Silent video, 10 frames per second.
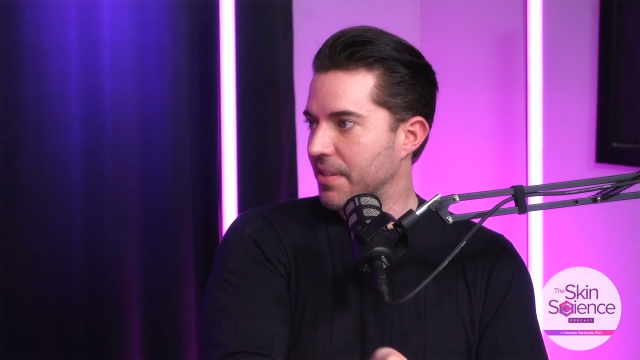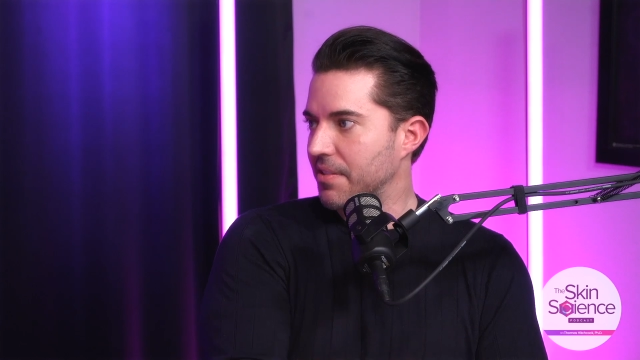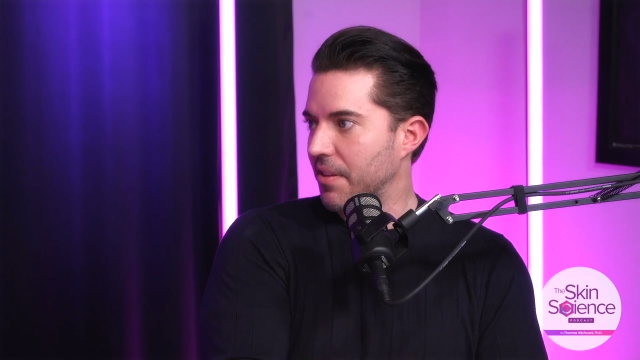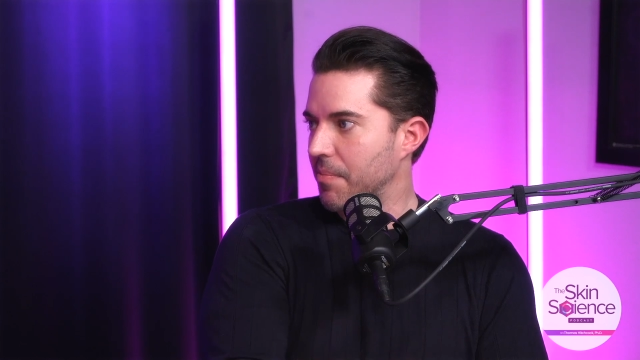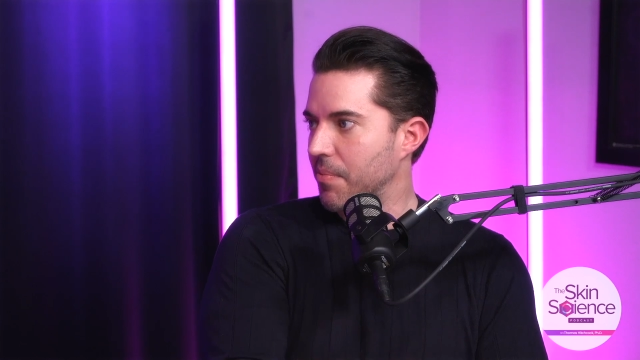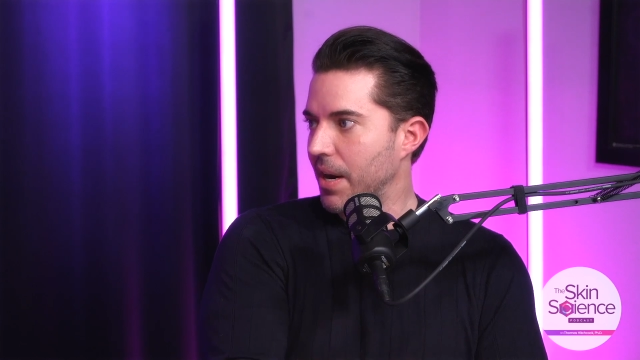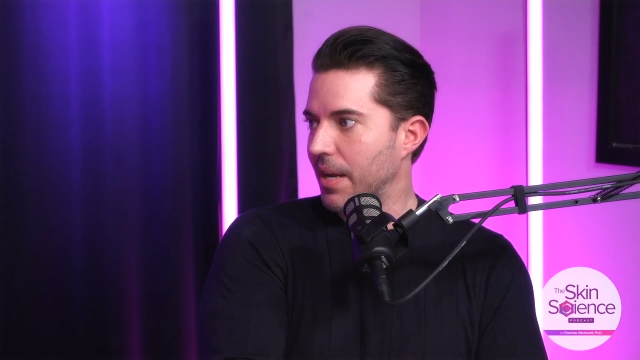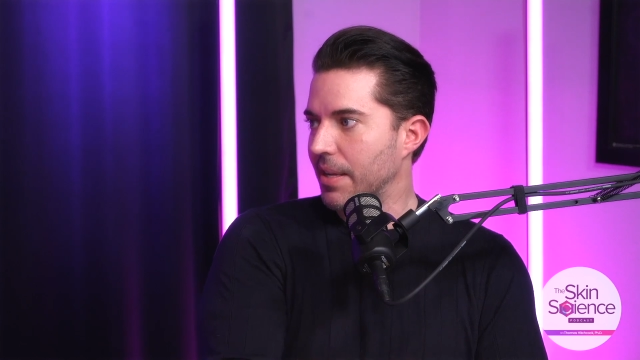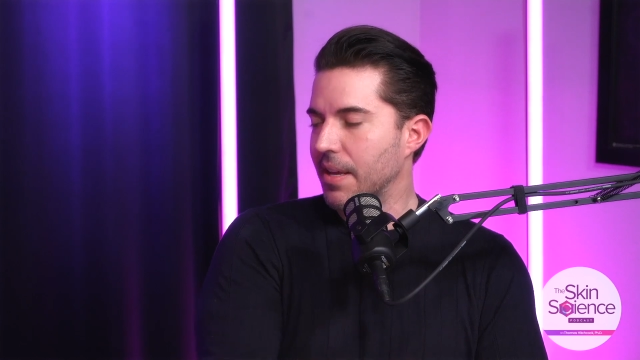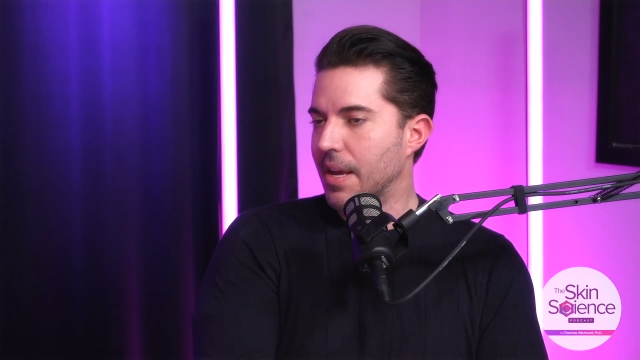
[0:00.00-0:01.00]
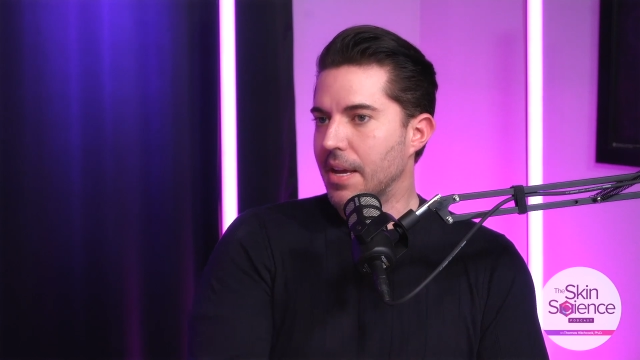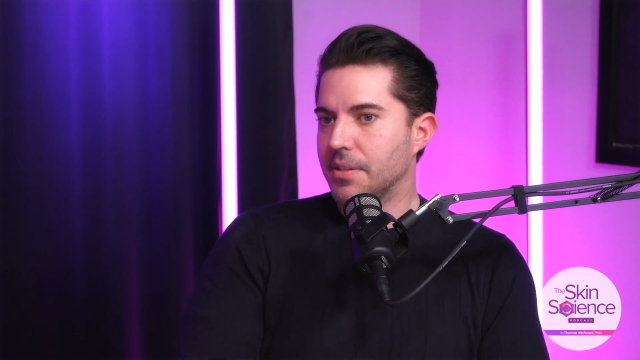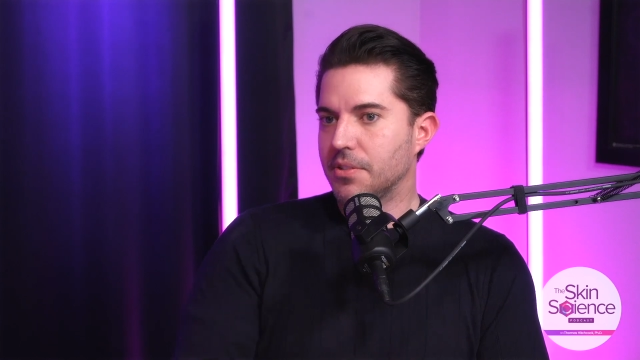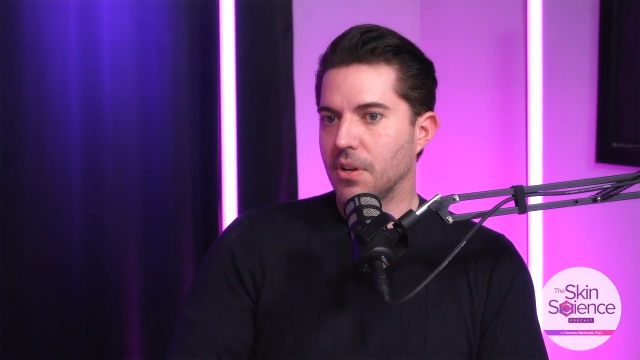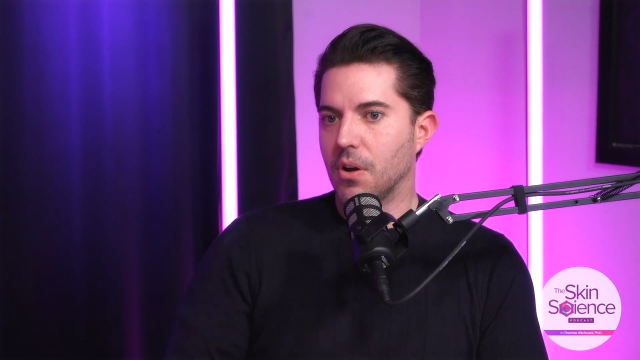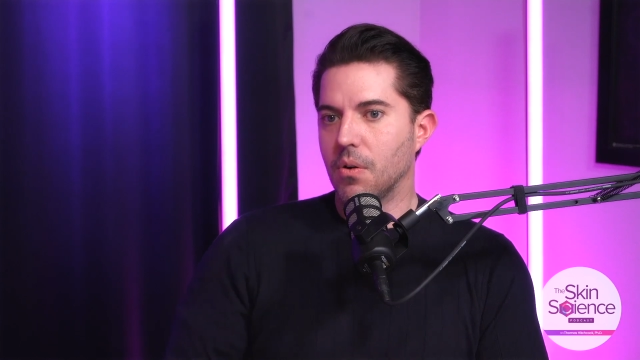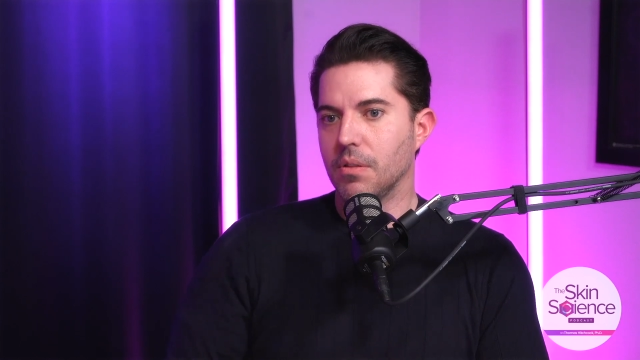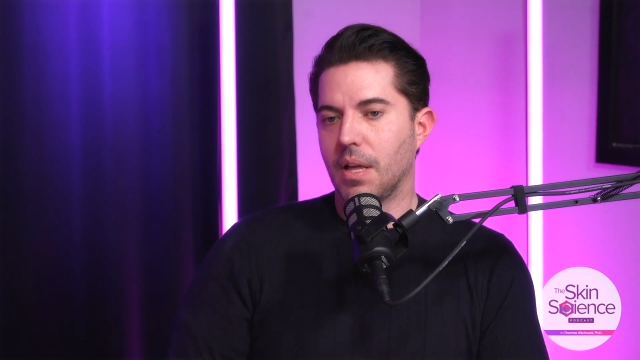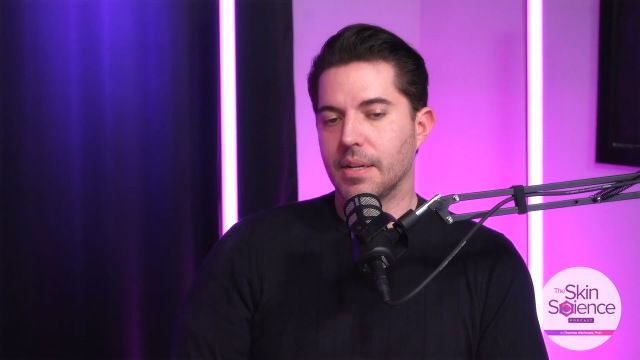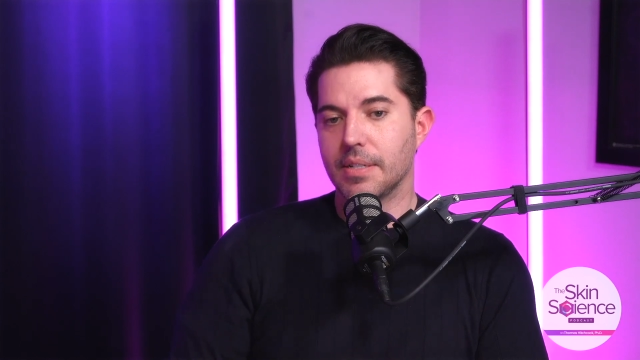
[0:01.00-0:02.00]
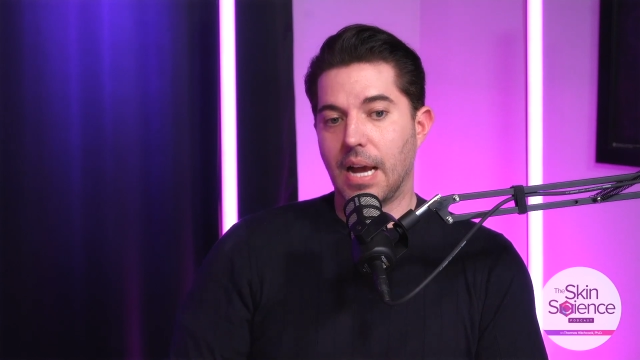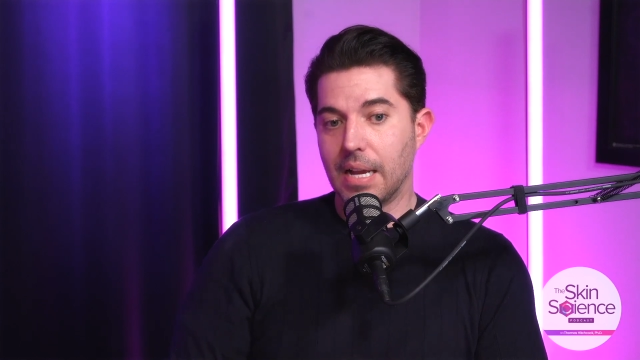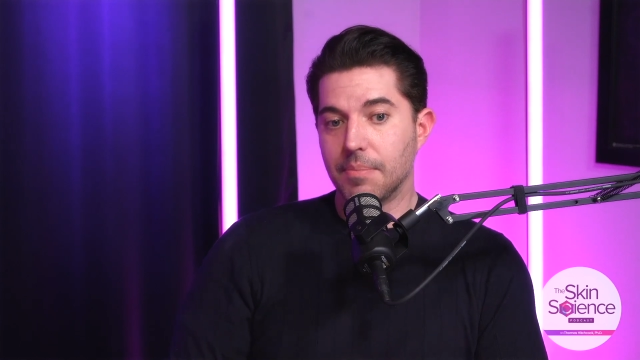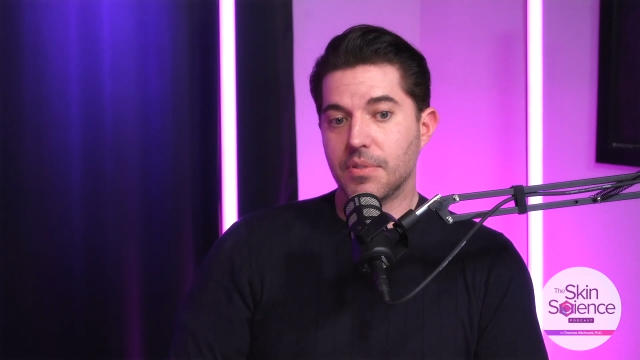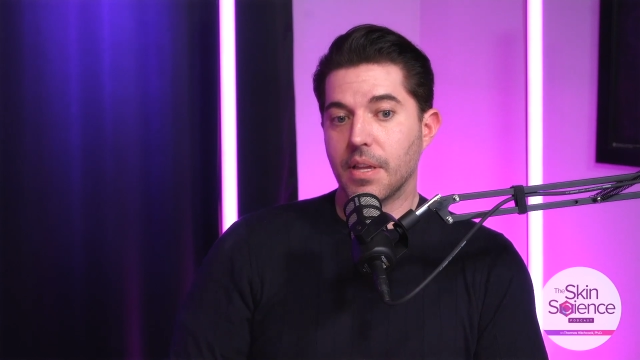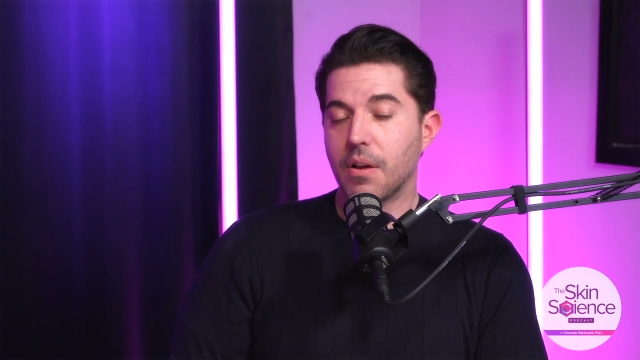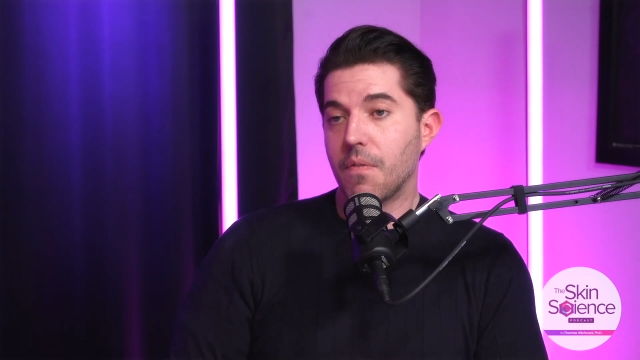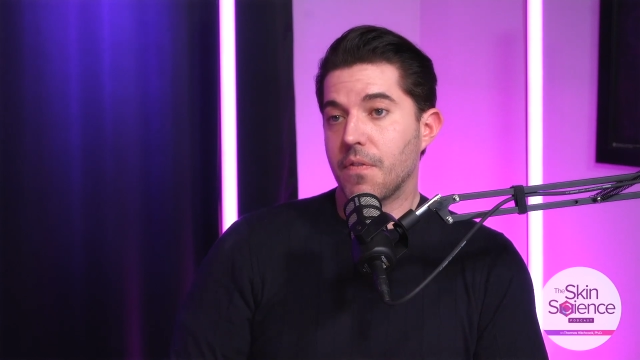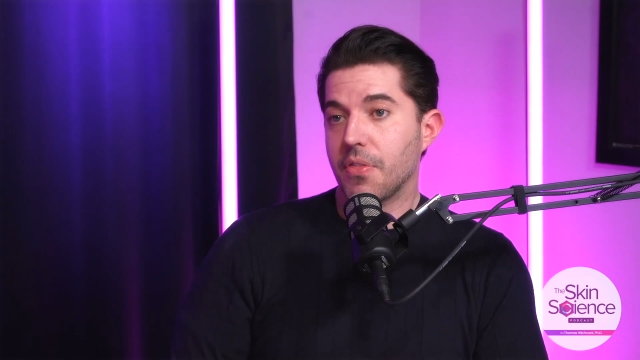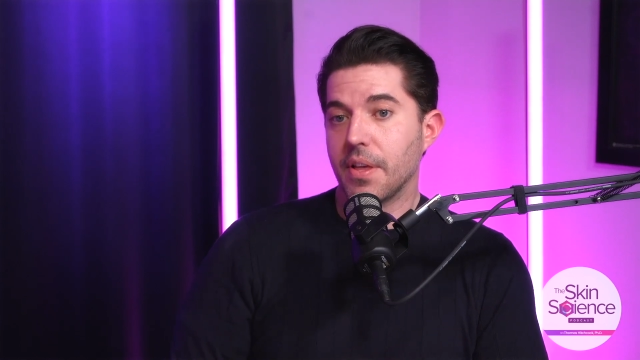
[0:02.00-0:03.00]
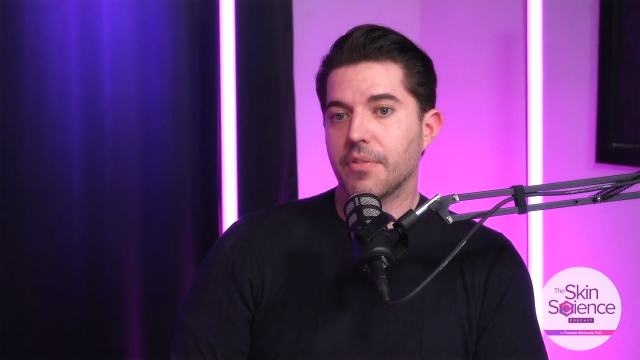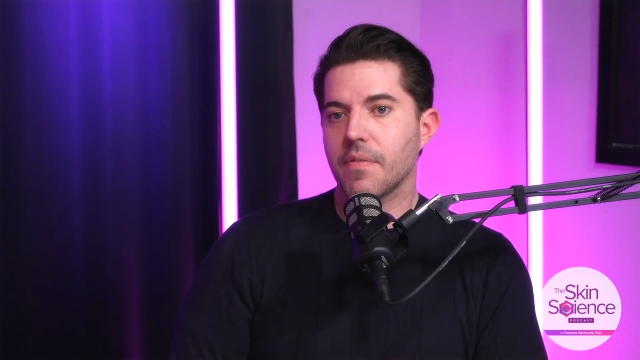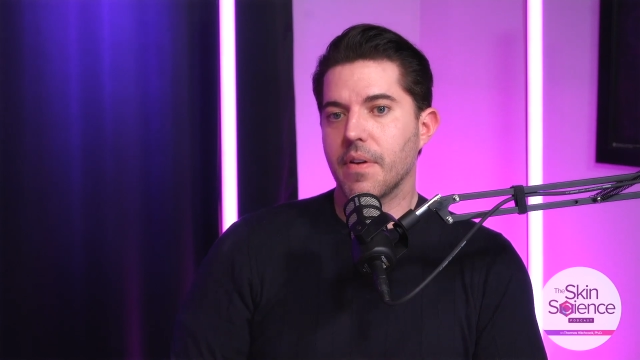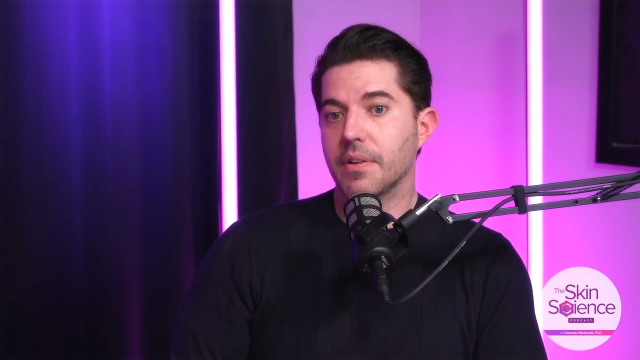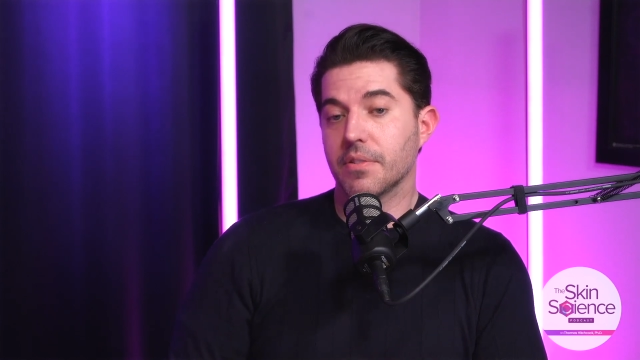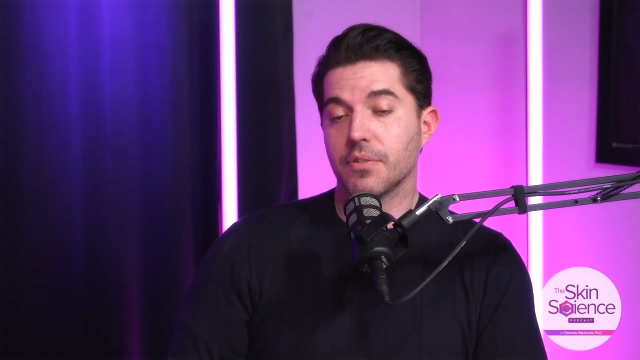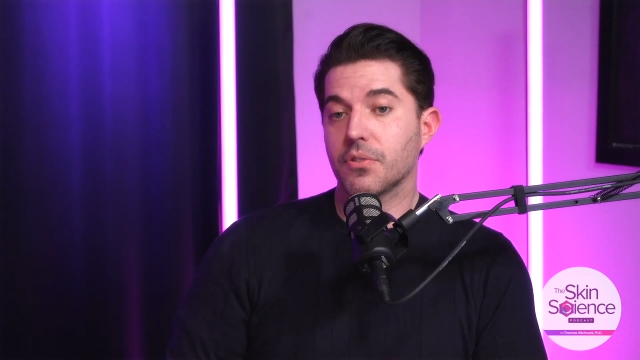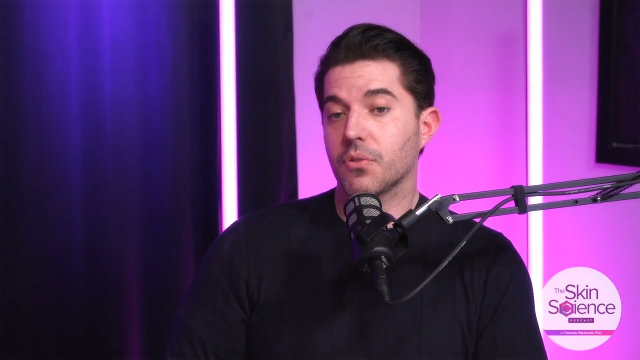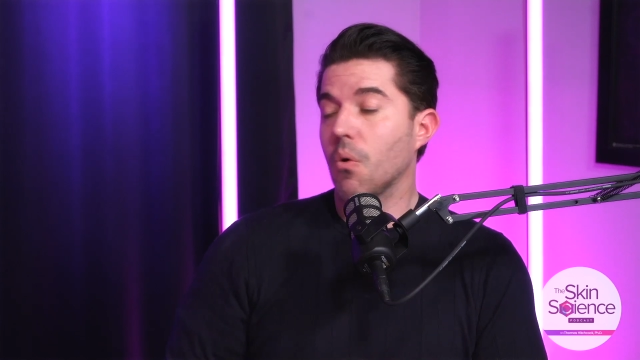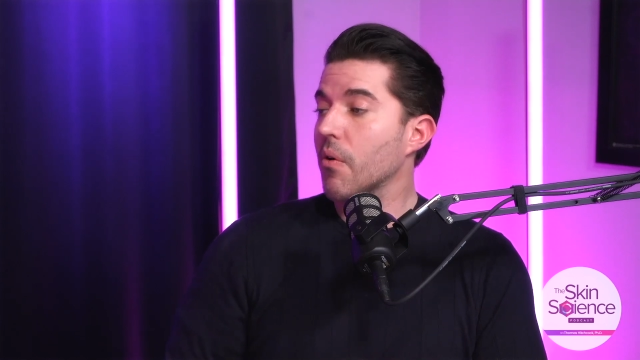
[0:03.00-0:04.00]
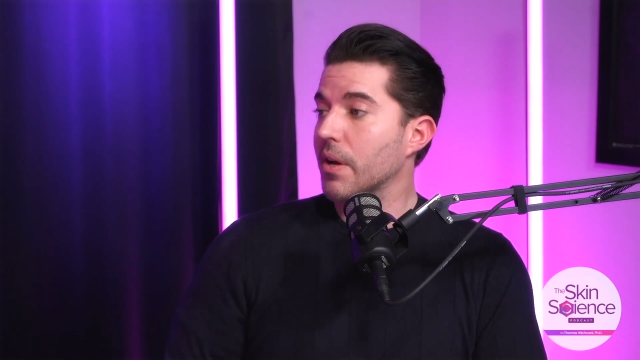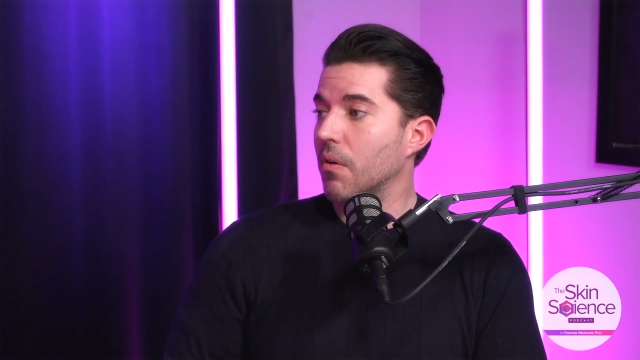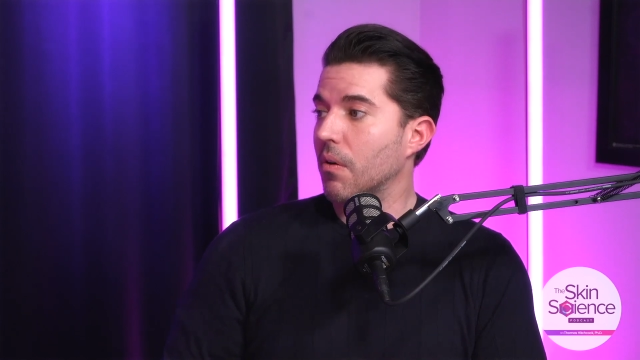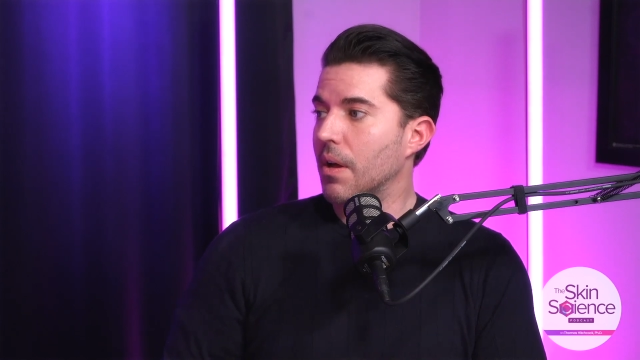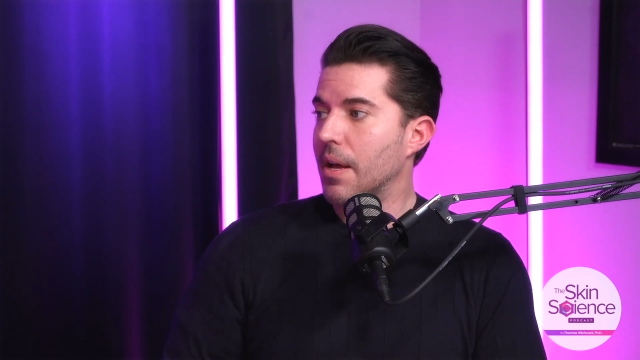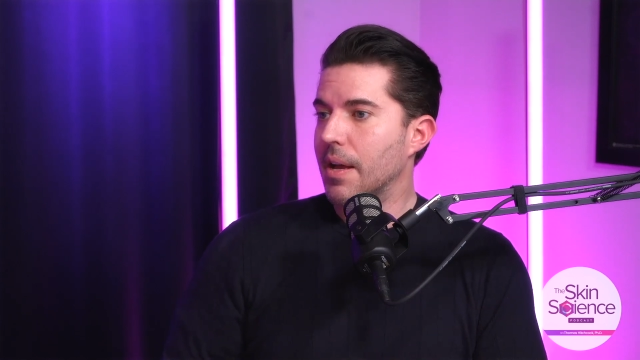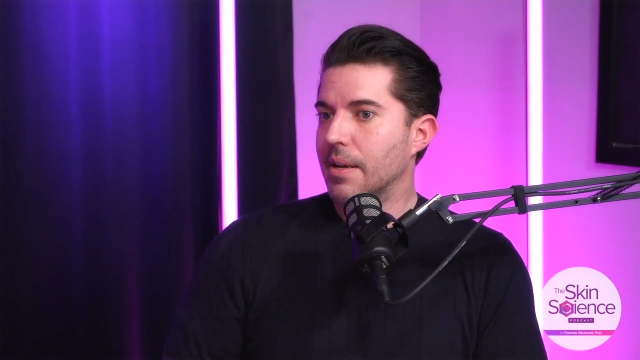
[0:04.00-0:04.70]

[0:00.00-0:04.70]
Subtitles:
into this other brand. So a lot of times they go for things that are very sensorial,